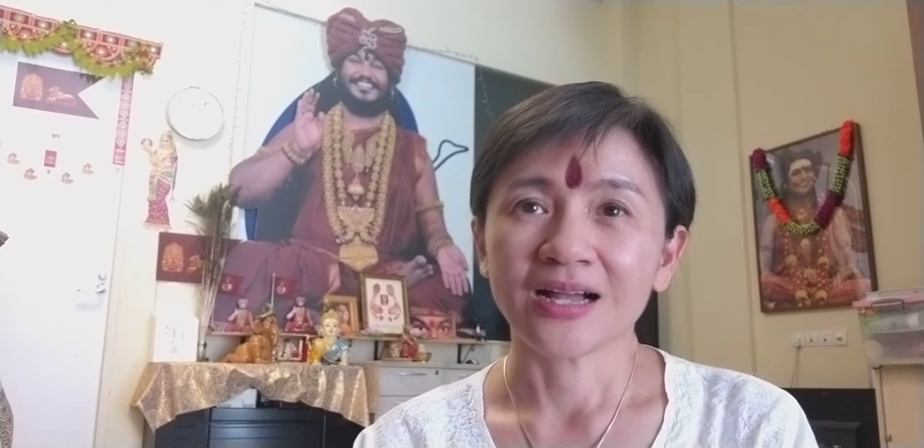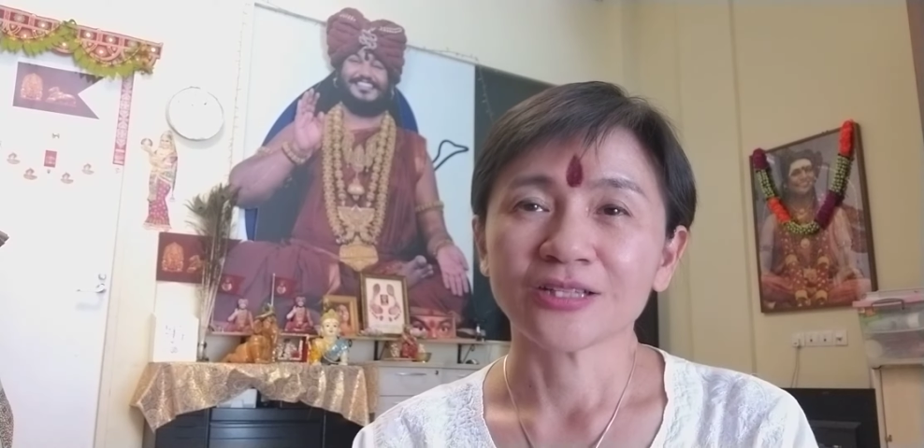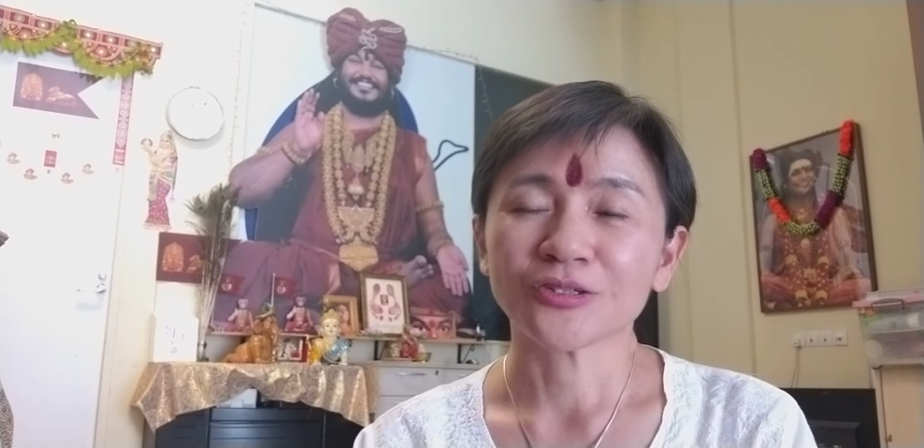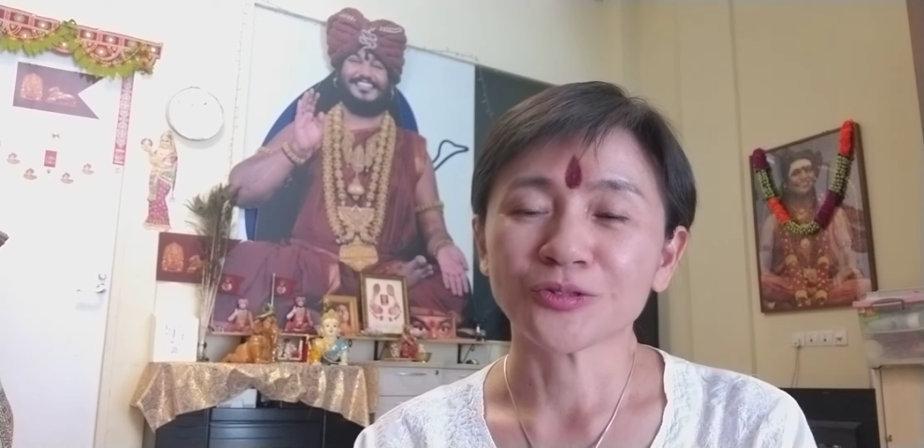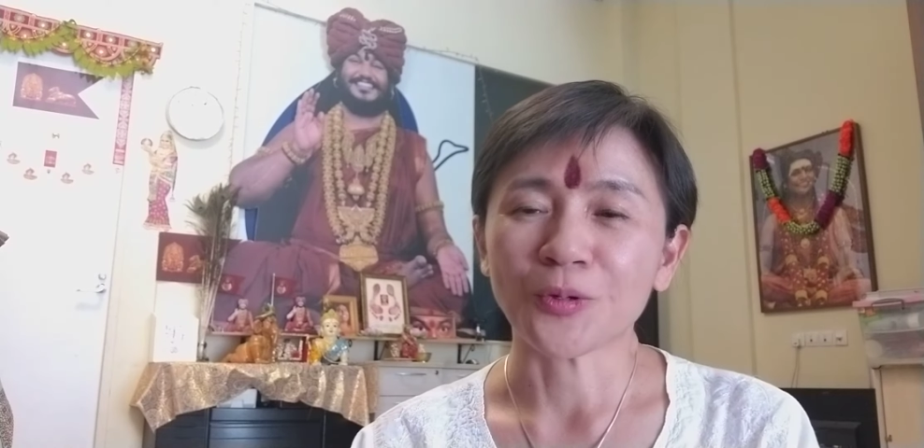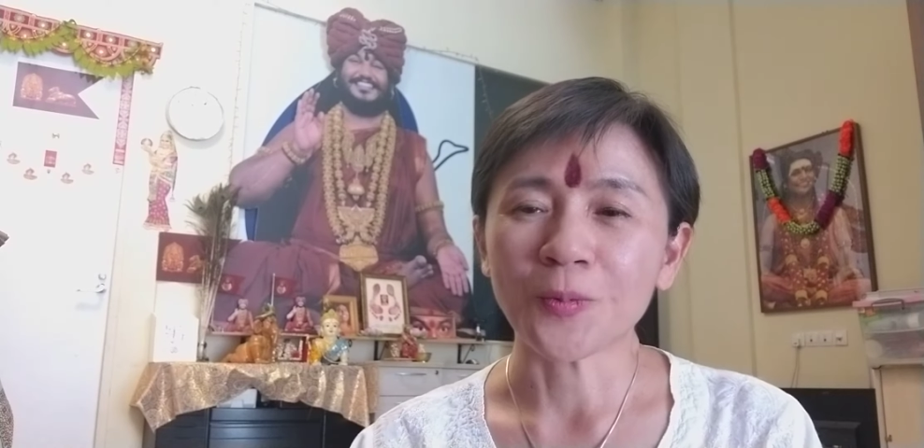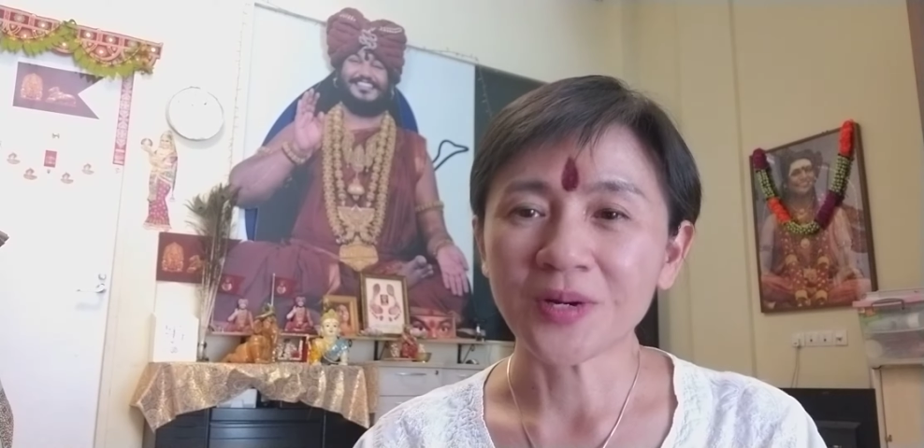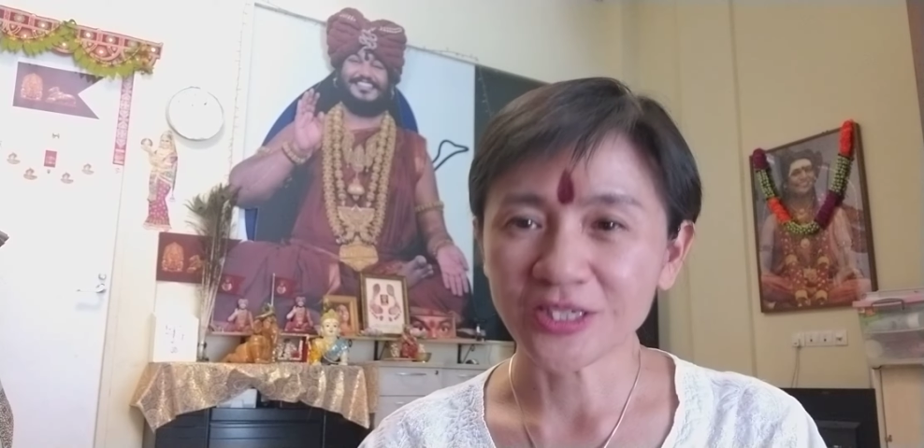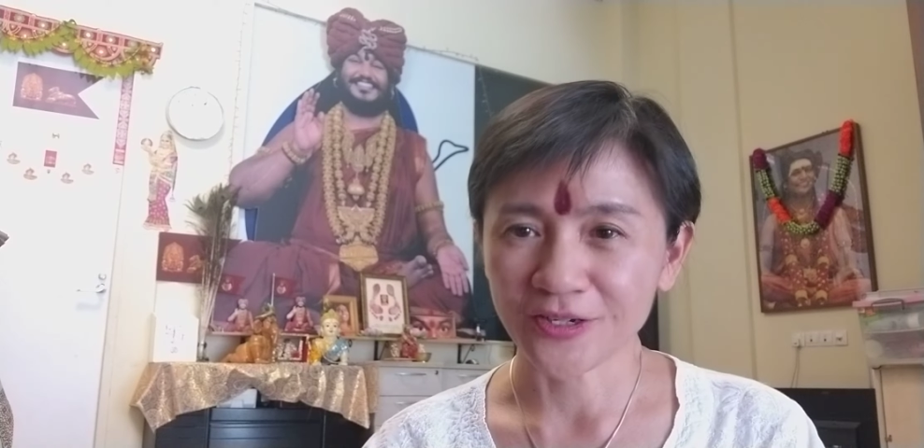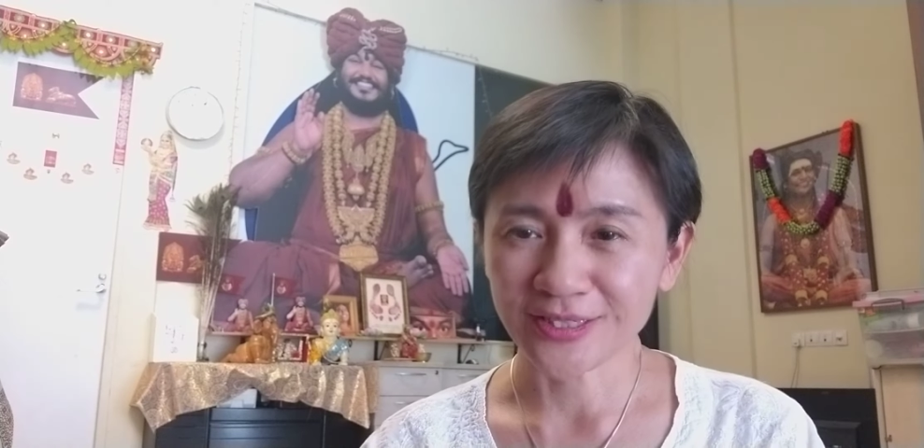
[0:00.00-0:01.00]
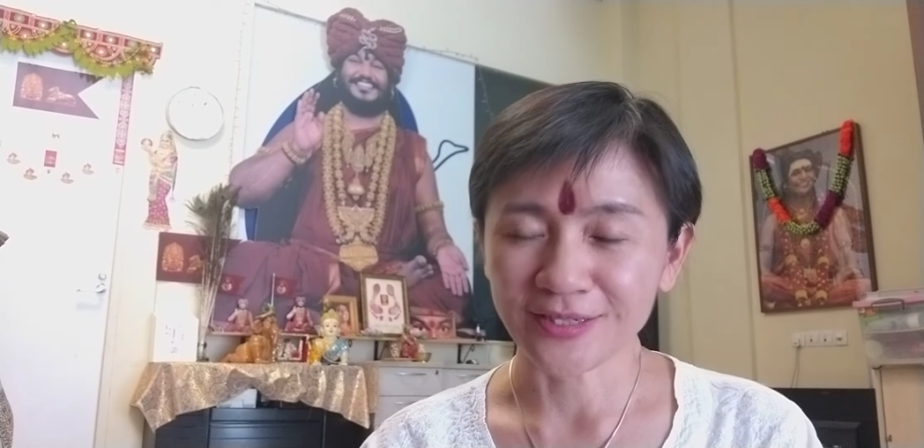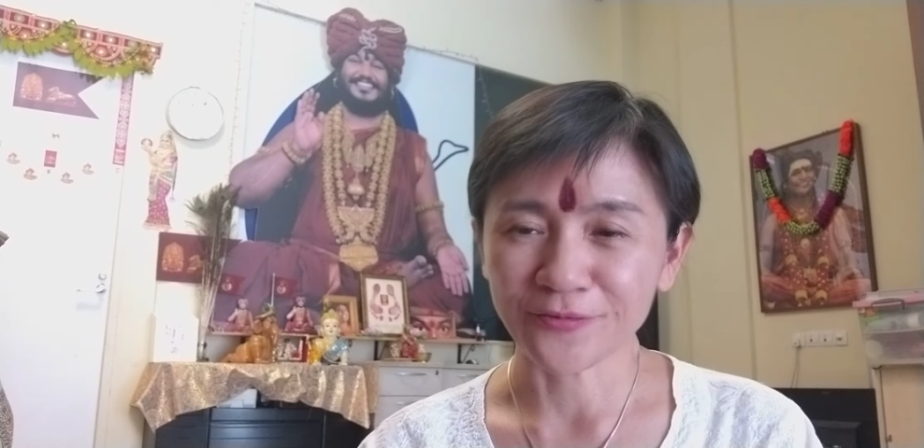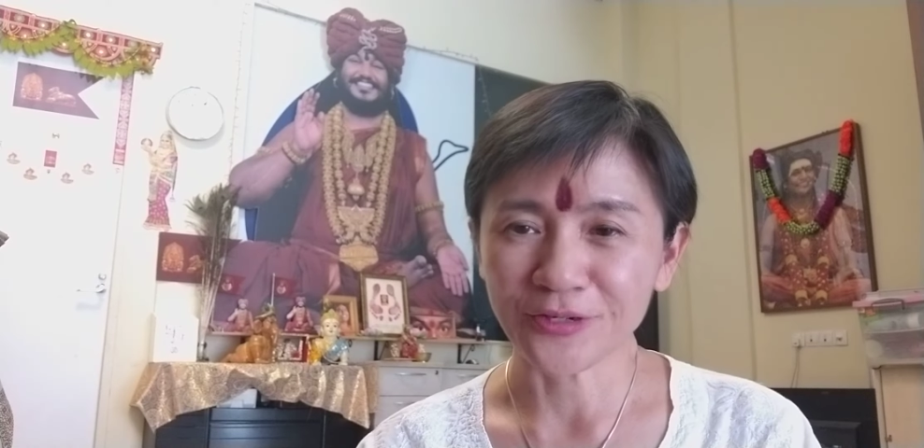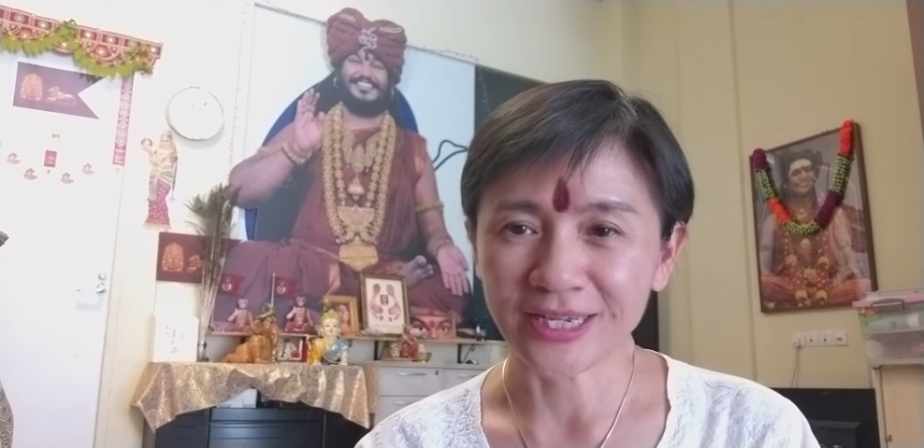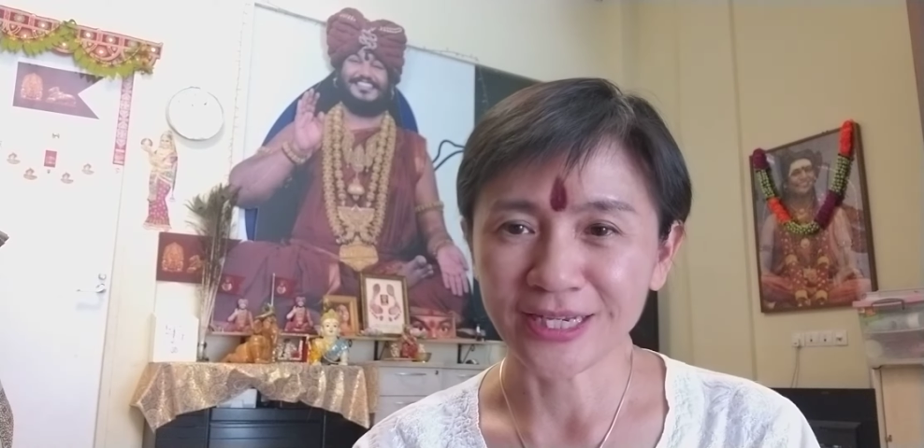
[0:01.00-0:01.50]
So much
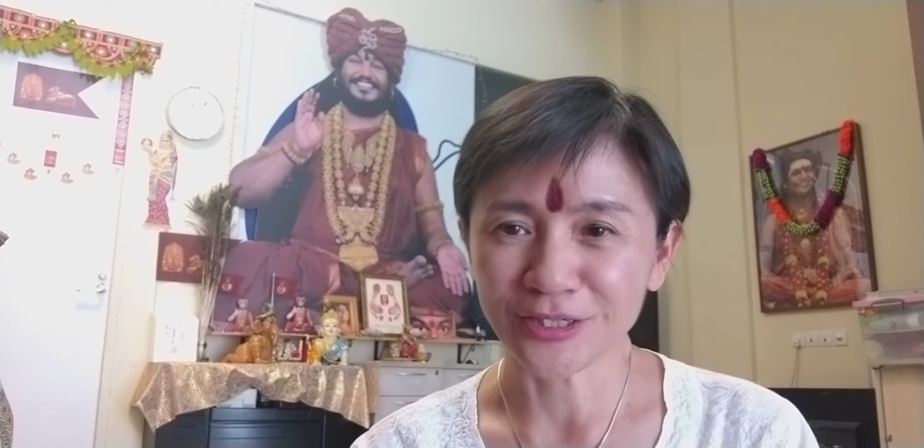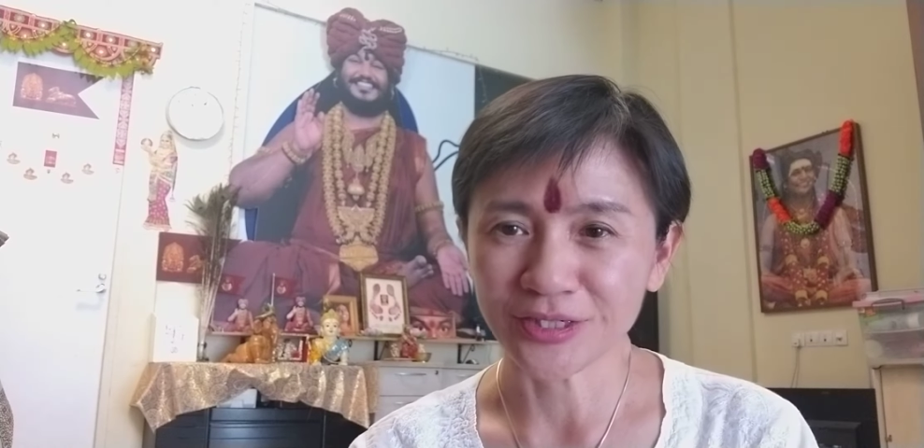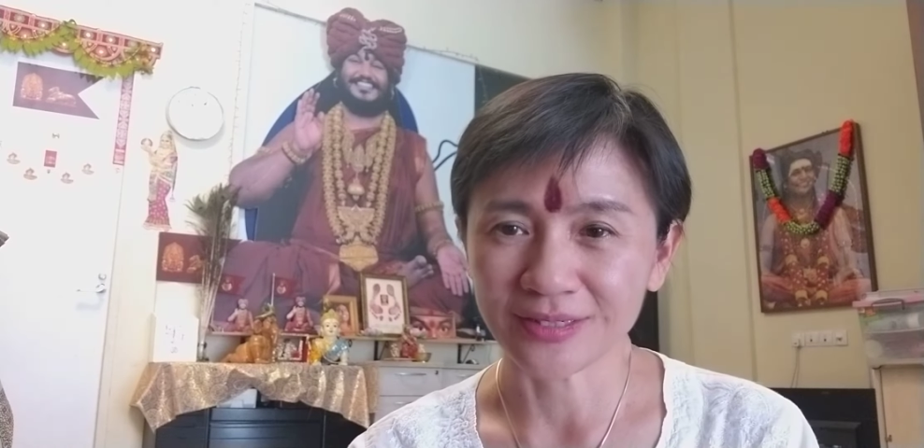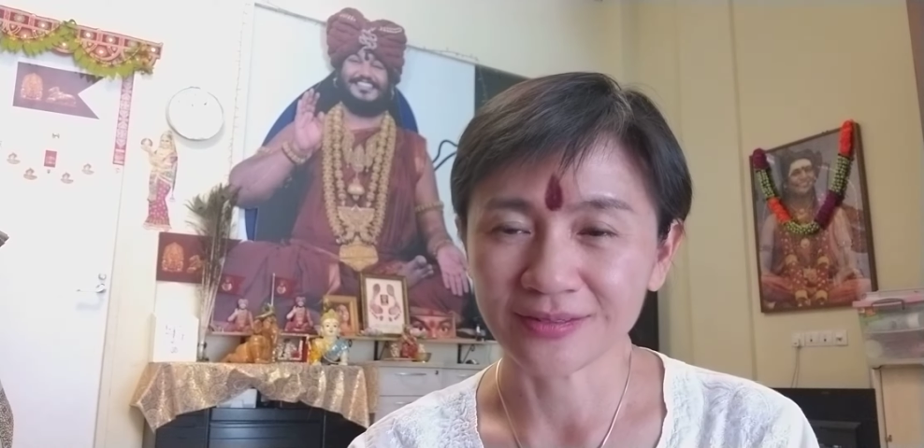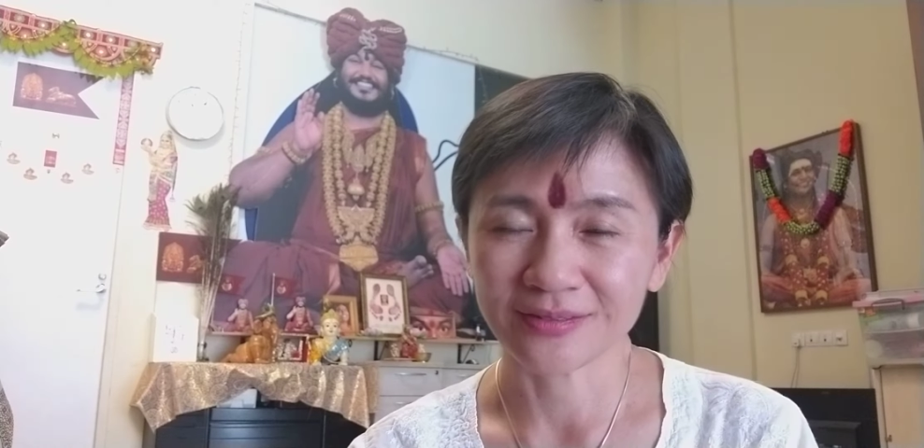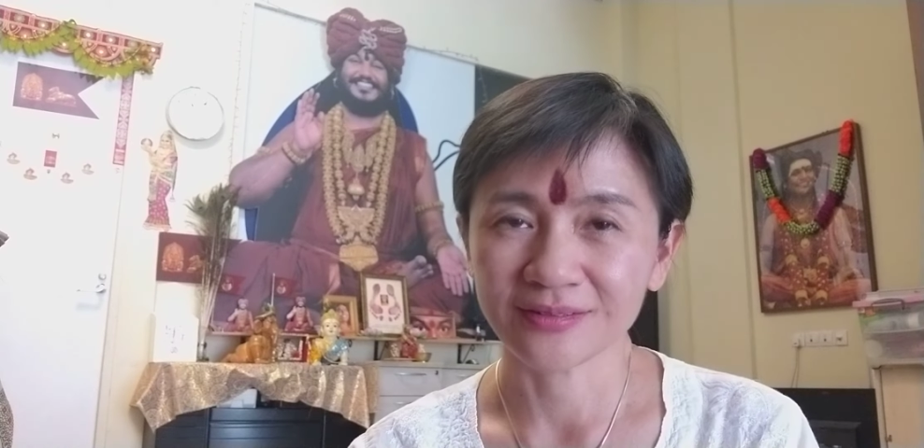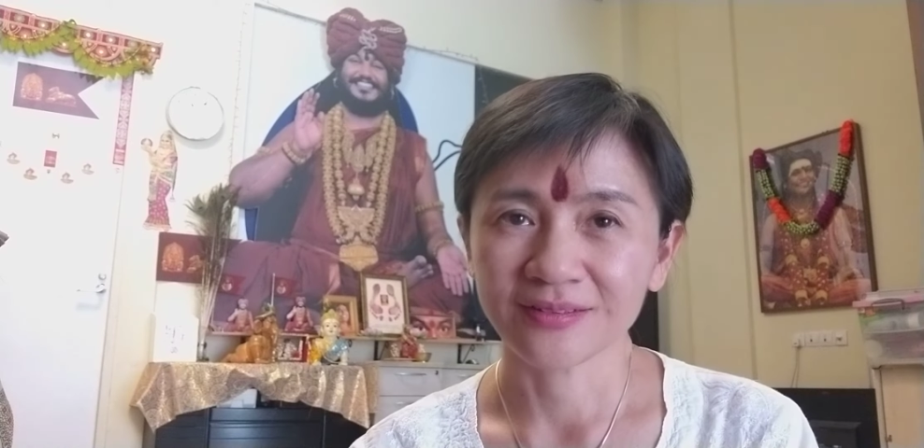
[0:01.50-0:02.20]
suffocation